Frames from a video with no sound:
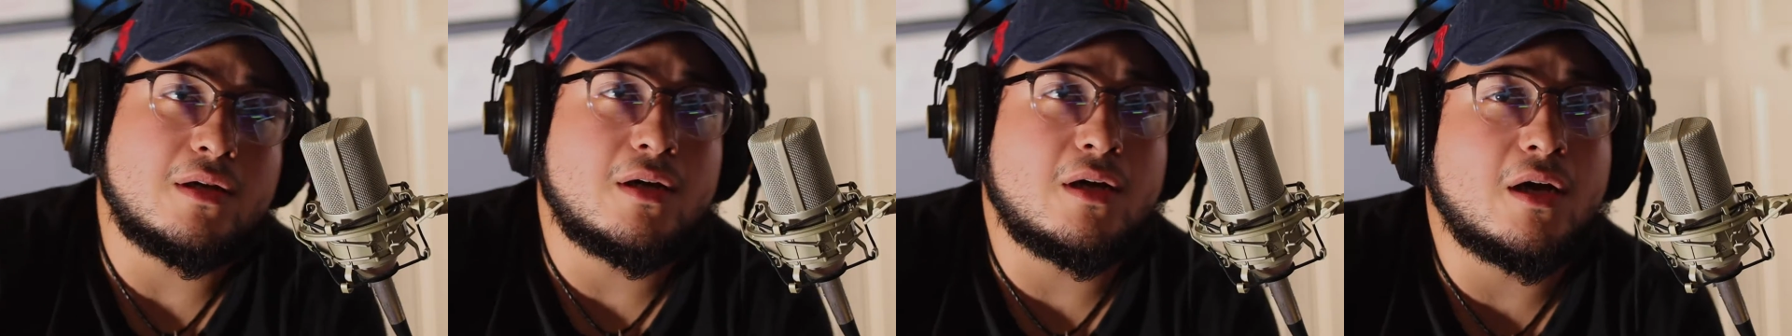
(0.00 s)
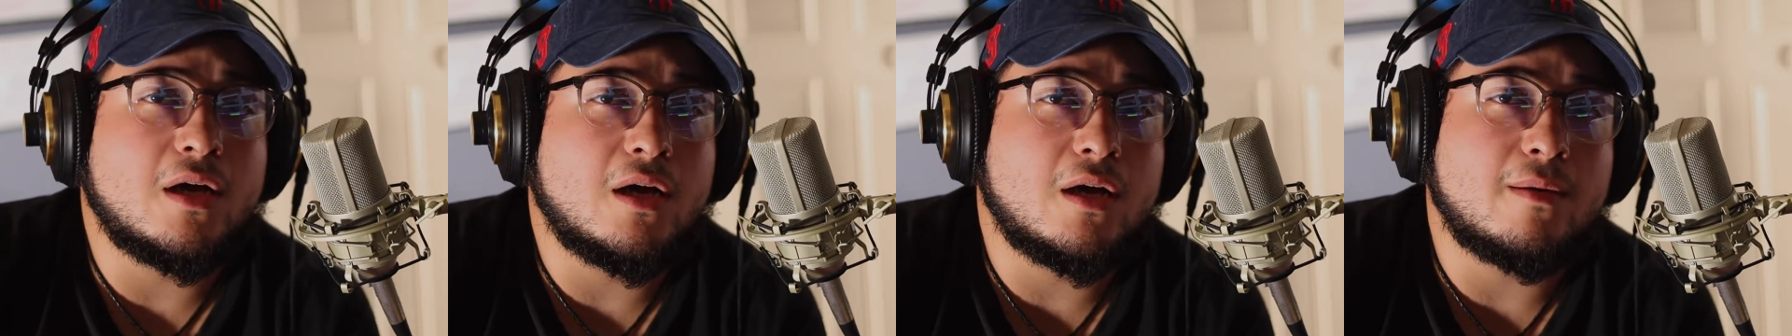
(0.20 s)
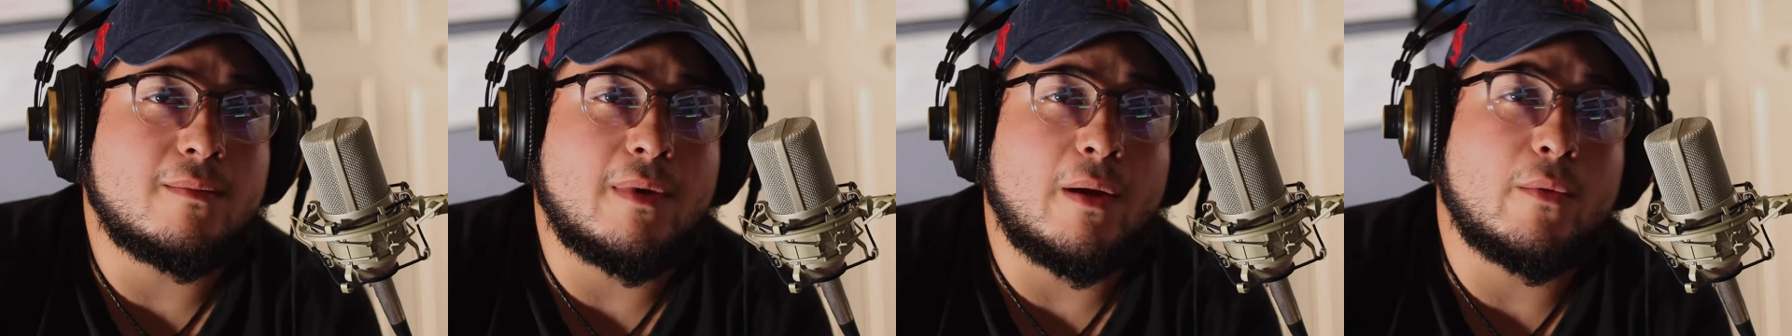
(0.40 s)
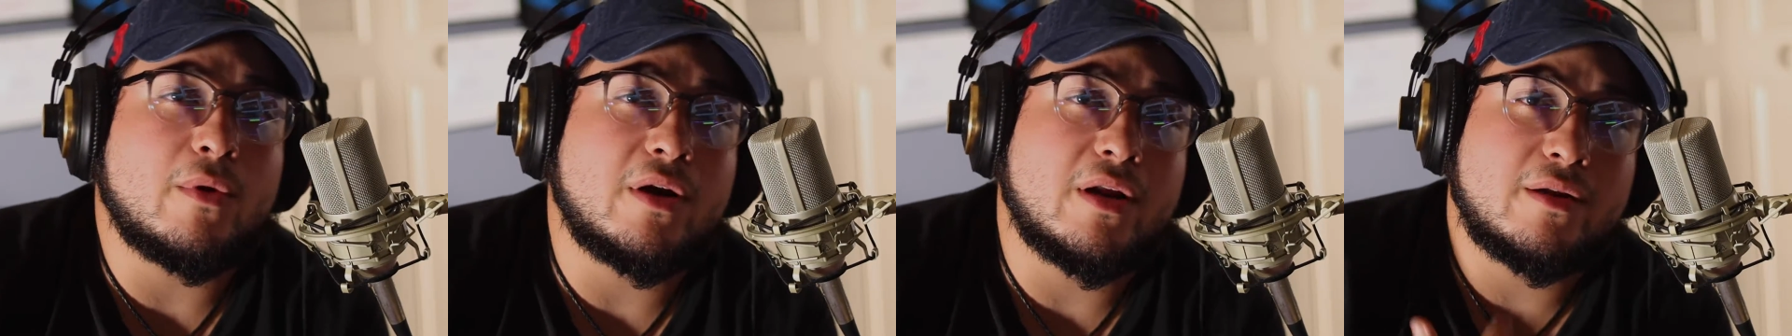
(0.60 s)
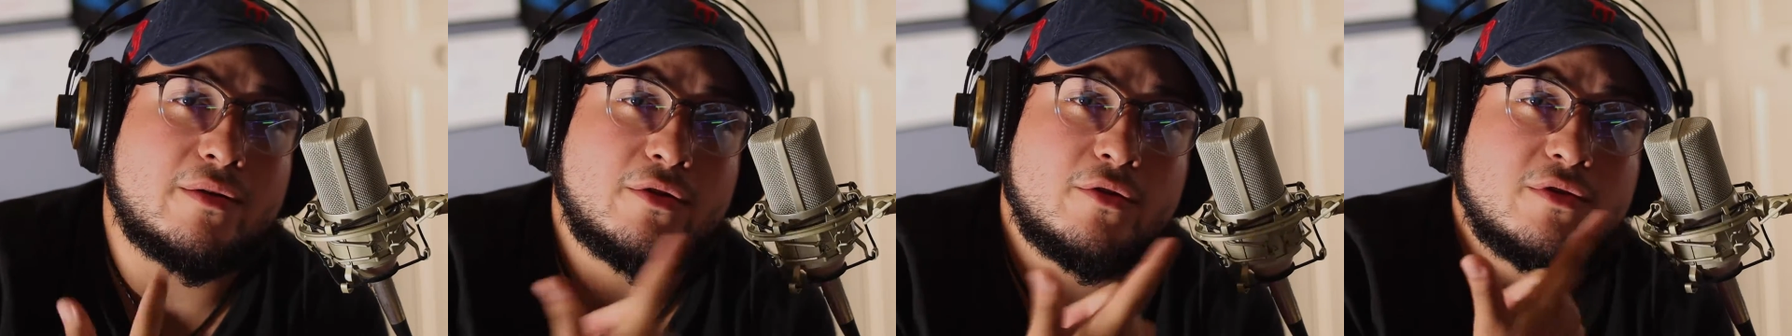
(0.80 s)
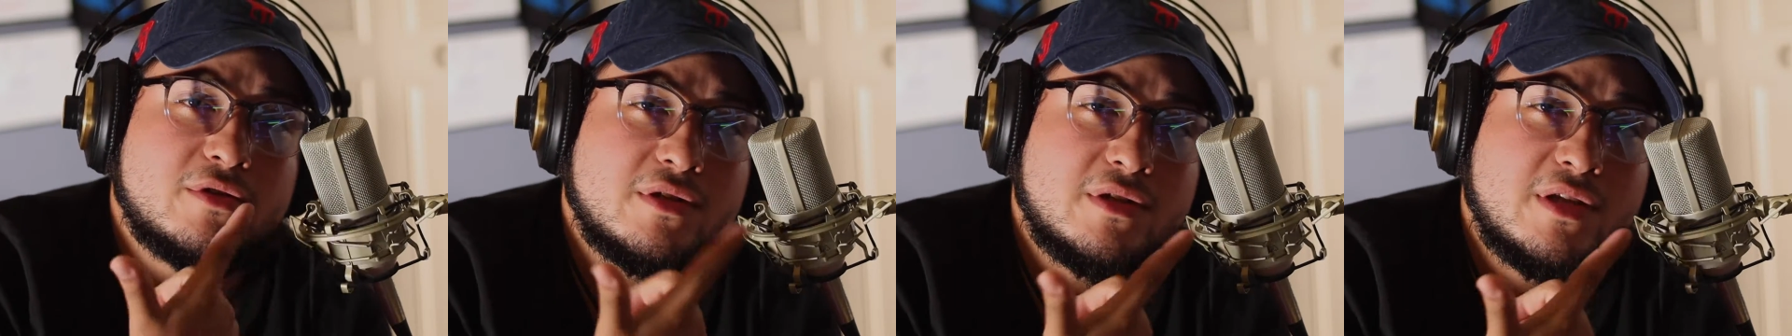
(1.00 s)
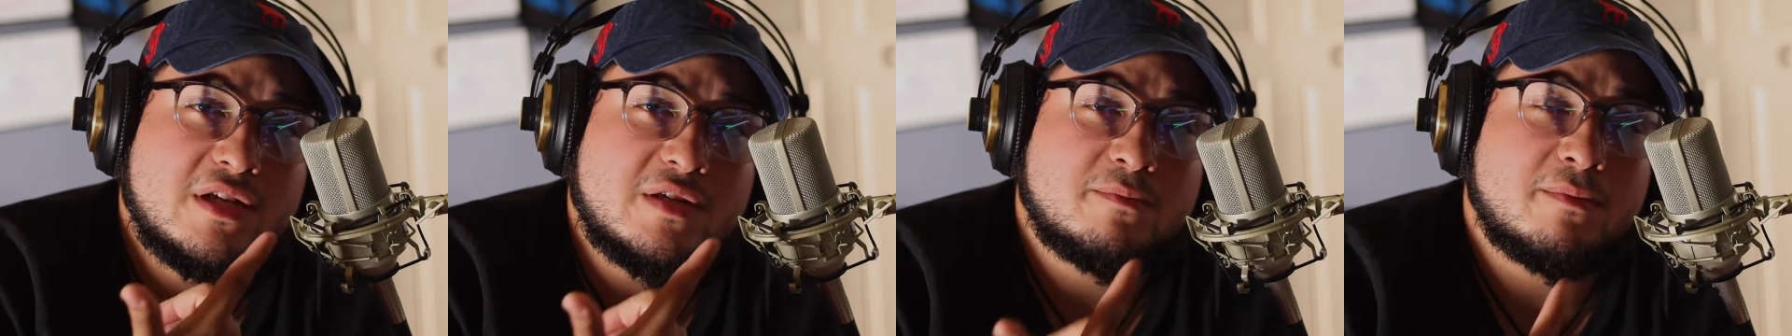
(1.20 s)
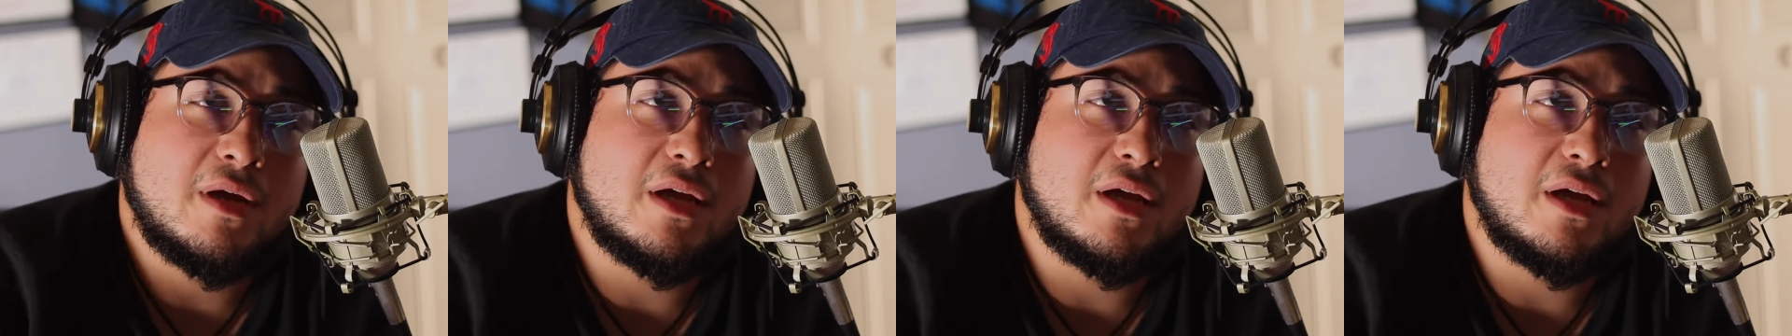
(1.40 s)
I wouldn't use this